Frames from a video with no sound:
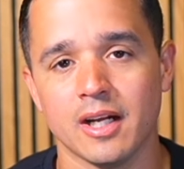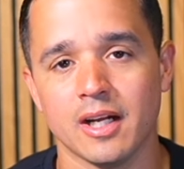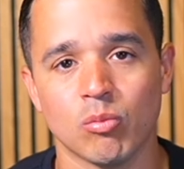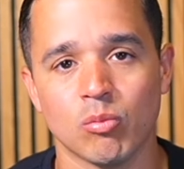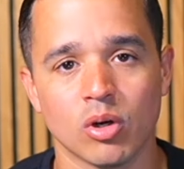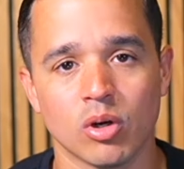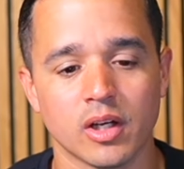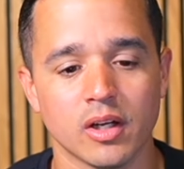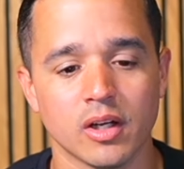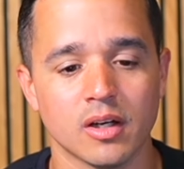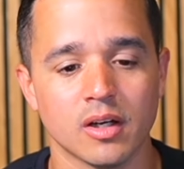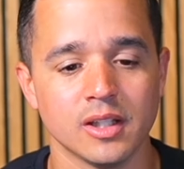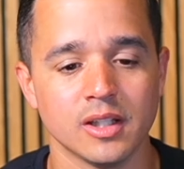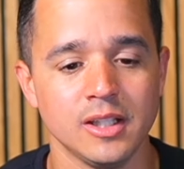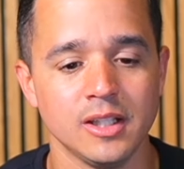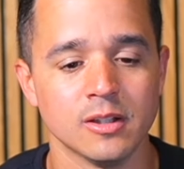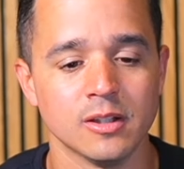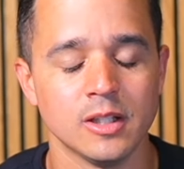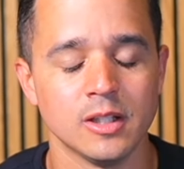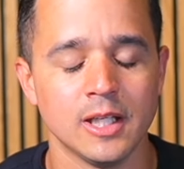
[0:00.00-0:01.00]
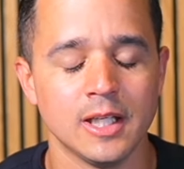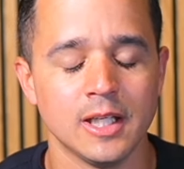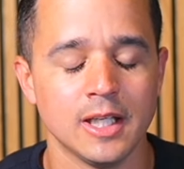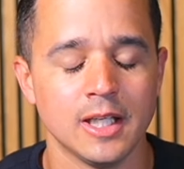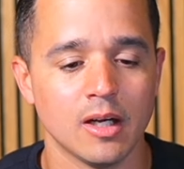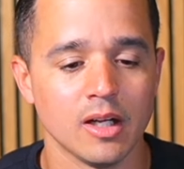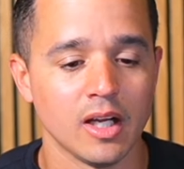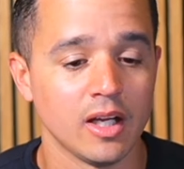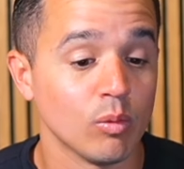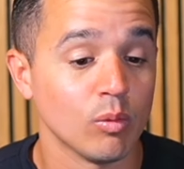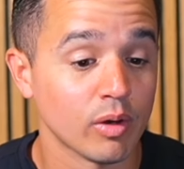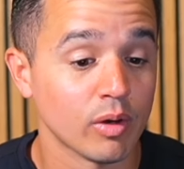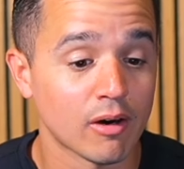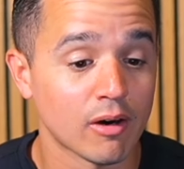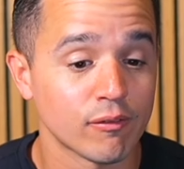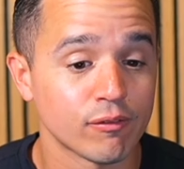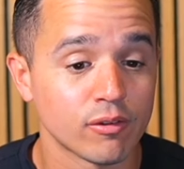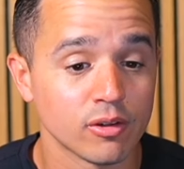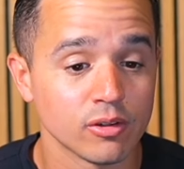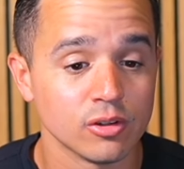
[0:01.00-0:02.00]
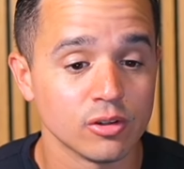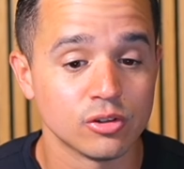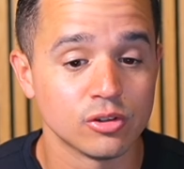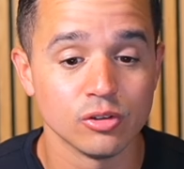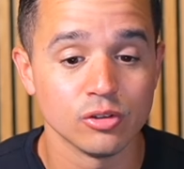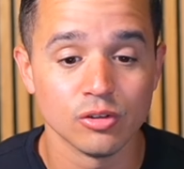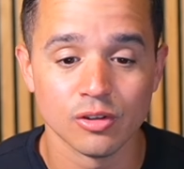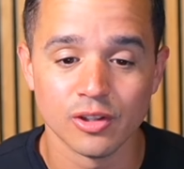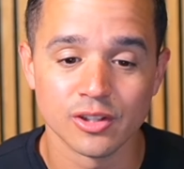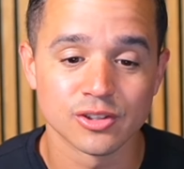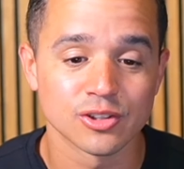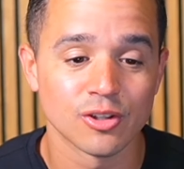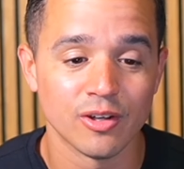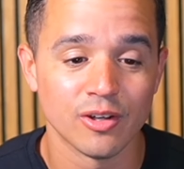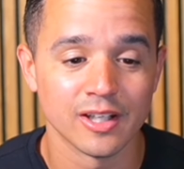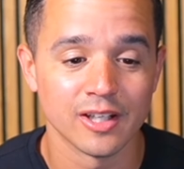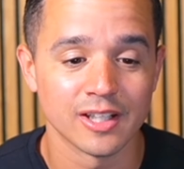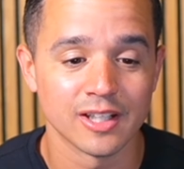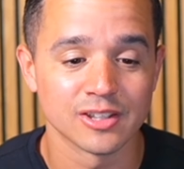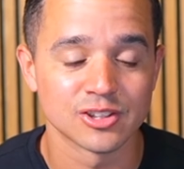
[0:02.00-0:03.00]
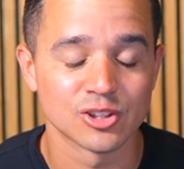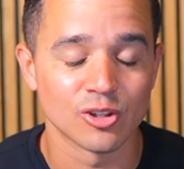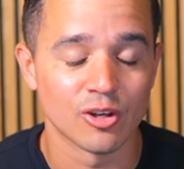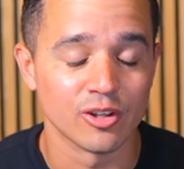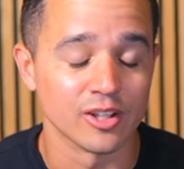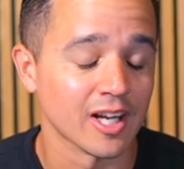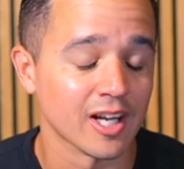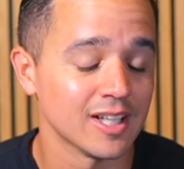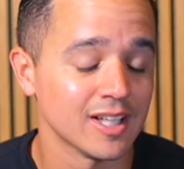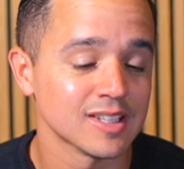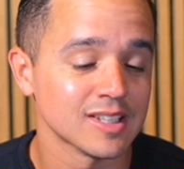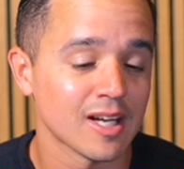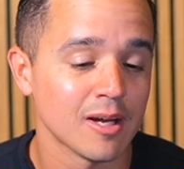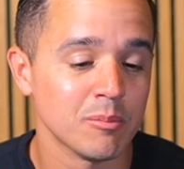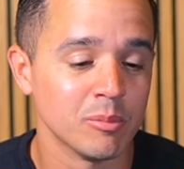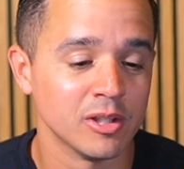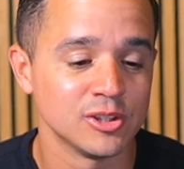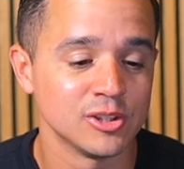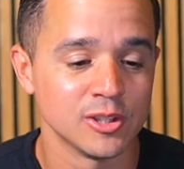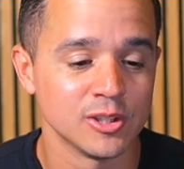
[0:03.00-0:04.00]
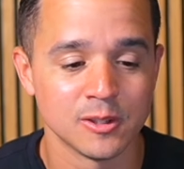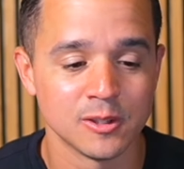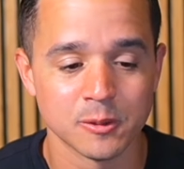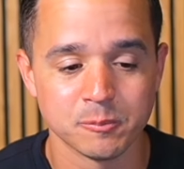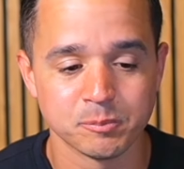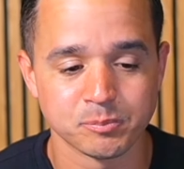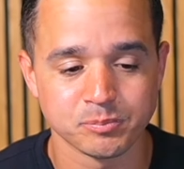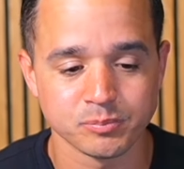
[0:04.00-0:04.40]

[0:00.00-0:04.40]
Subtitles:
am working on here. And without further ado, let's go ahead and get started. As I mentioned,